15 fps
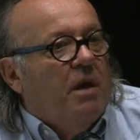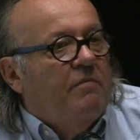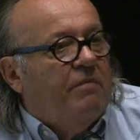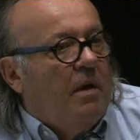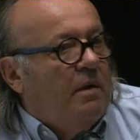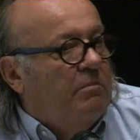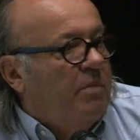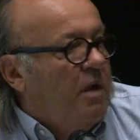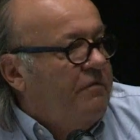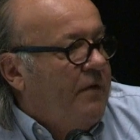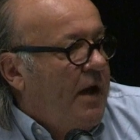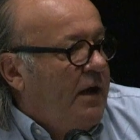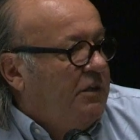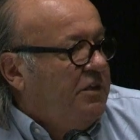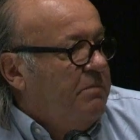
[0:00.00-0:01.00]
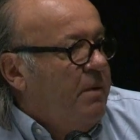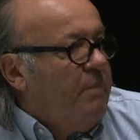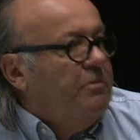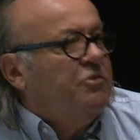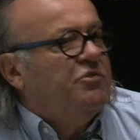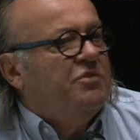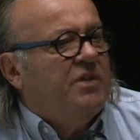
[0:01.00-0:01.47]
fa by faculty
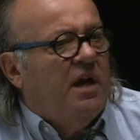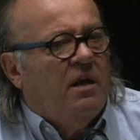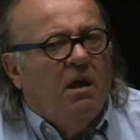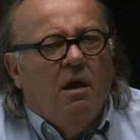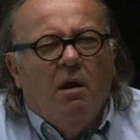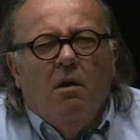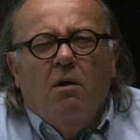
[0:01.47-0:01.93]
members who said,